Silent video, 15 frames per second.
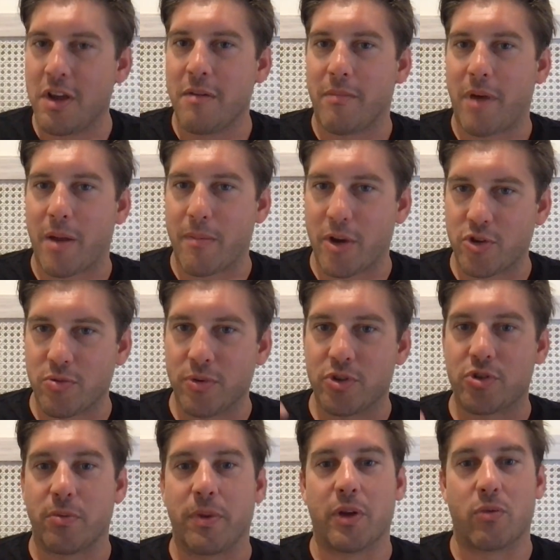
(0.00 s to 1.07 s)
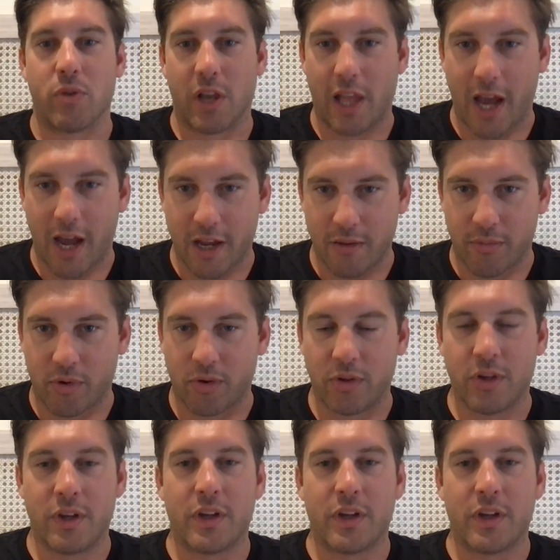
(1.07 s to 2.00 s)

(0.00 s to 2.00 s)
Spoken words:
My measurement should be reliable.